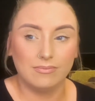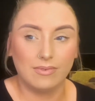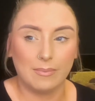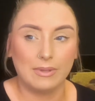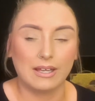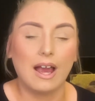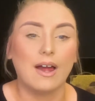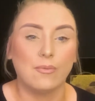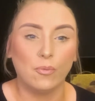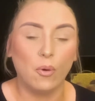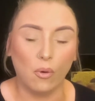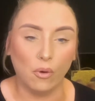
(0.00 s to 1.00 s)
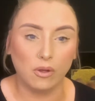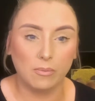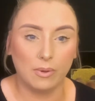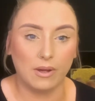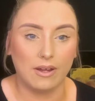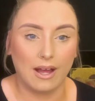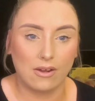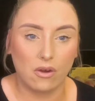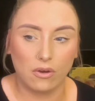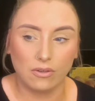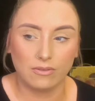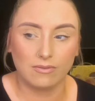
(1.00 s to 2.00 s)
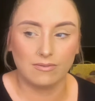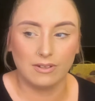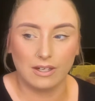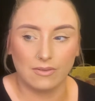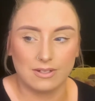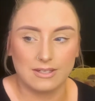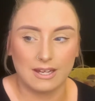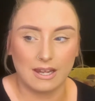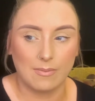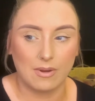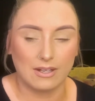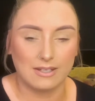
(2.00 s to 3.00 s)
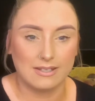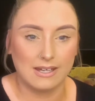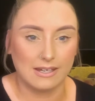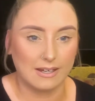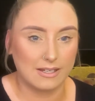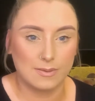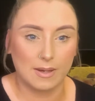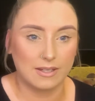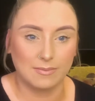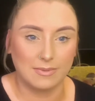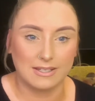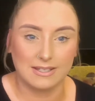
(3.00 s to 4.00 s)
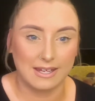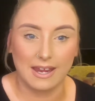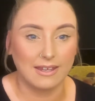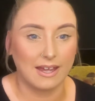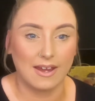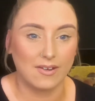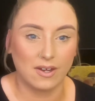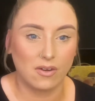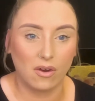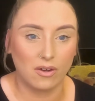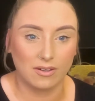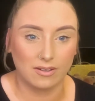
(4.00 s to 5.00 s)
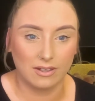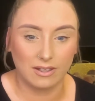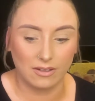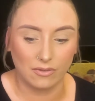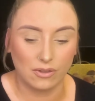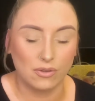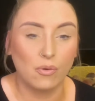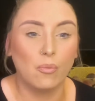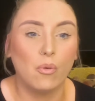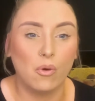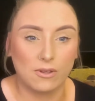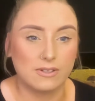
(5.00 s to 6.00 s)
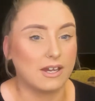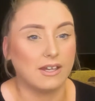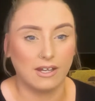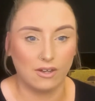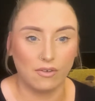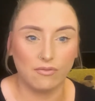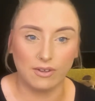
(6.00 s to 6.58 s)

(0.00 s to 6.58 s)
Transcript: I mean, they can walk, but I can't, you know, sit them on a seat and expect them to stay there. And I can't, you know, they don't walk steady enough